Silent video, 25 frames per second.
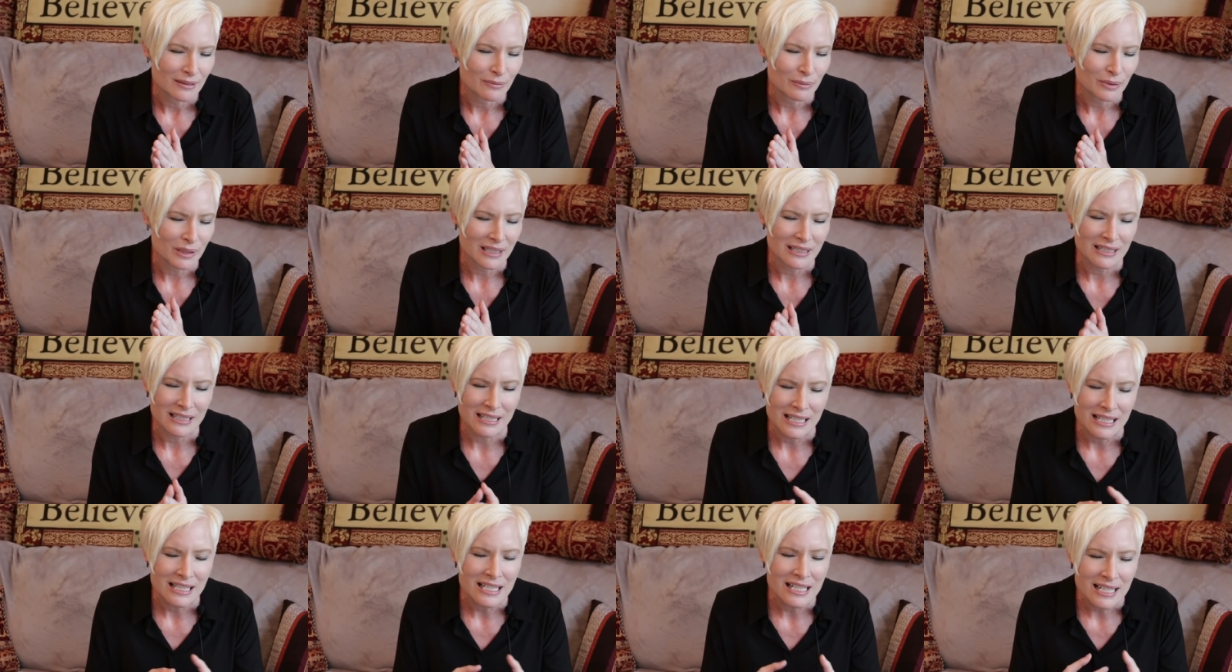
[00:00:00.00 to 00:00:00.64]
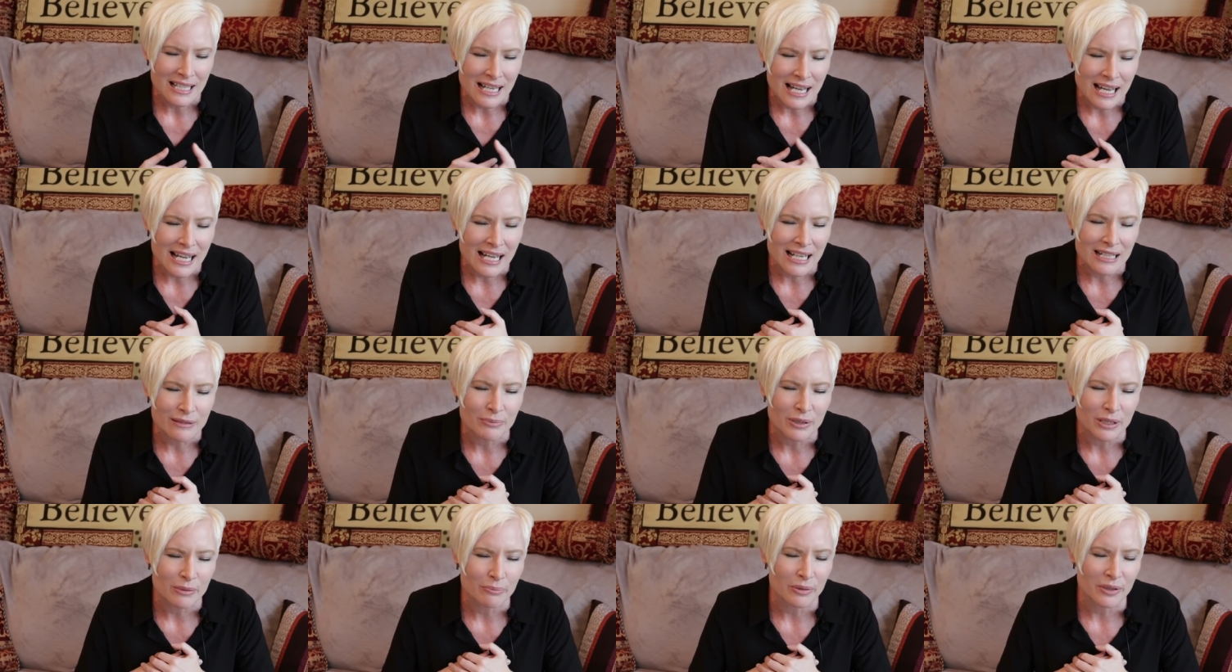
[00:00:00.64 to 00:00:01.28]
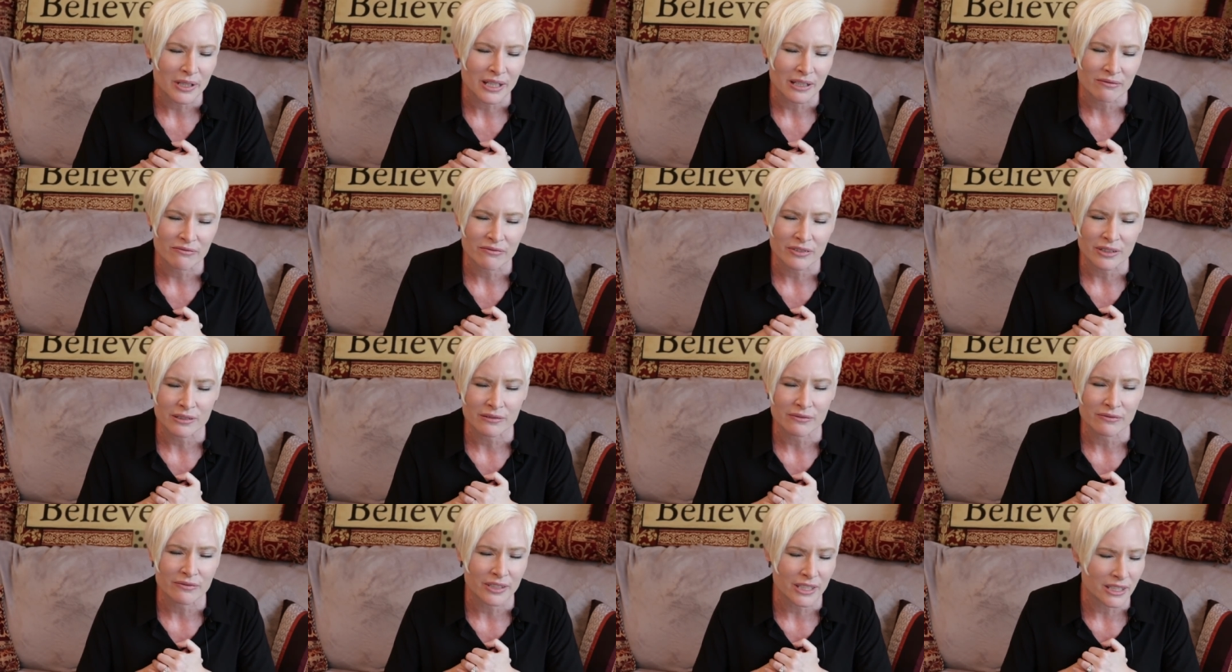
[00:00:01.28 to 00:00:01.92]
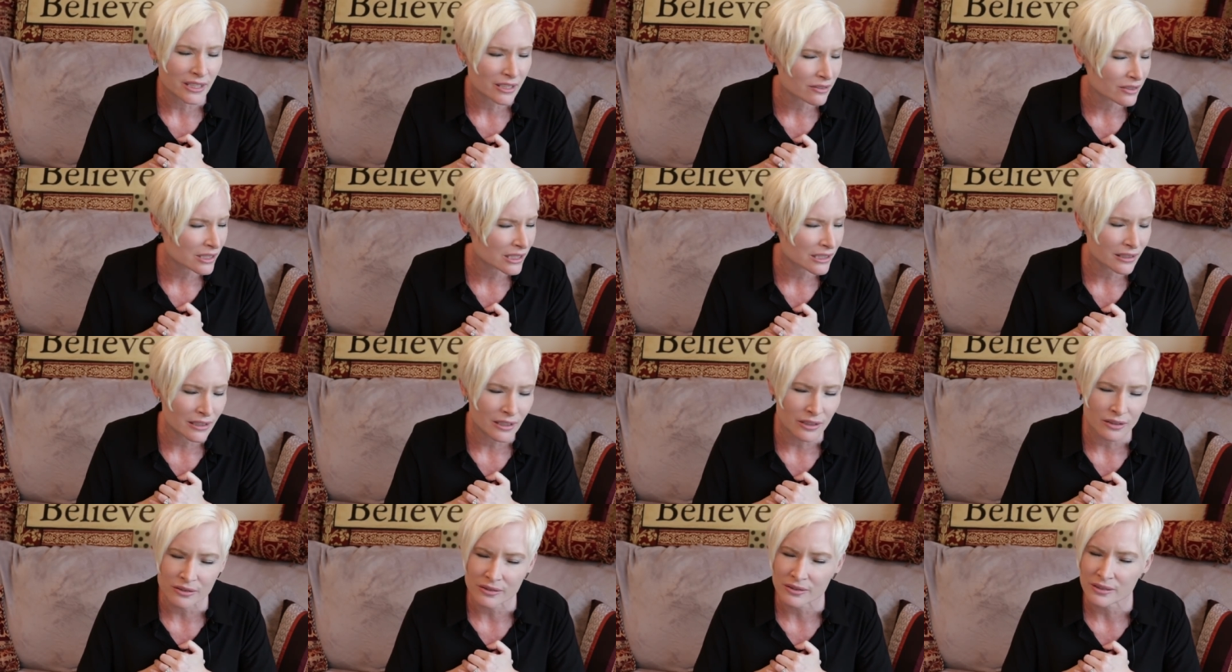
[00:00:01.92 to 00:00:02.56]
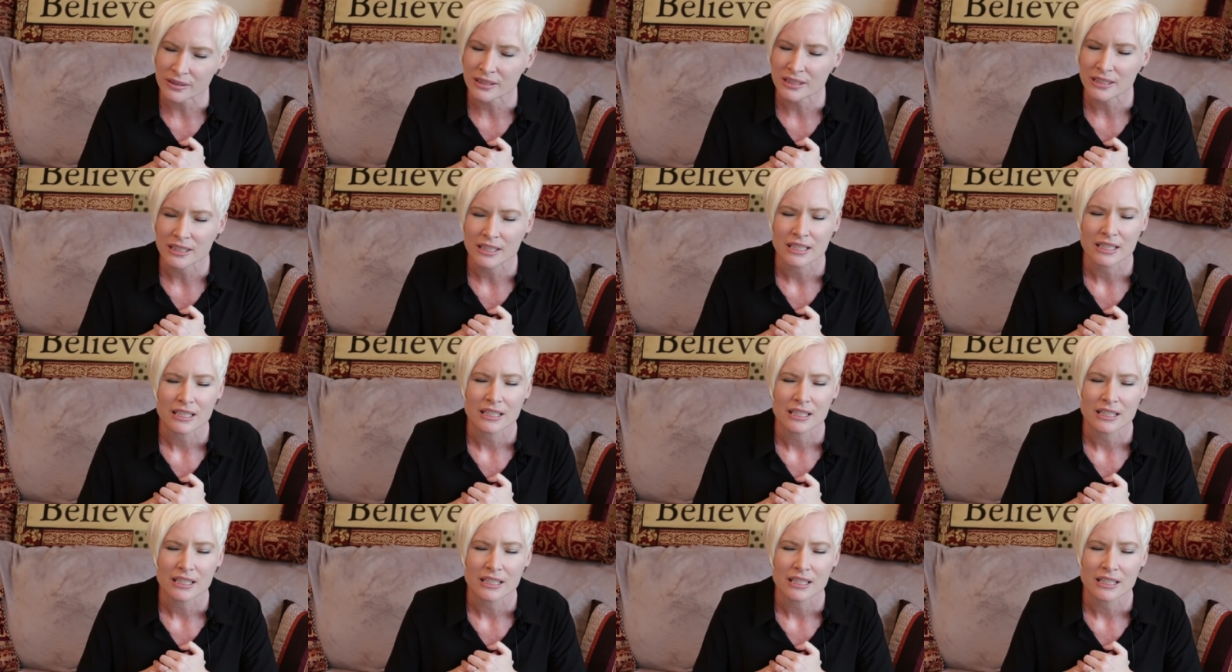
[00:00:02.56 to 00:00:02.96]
Because inside, people can feel very alone.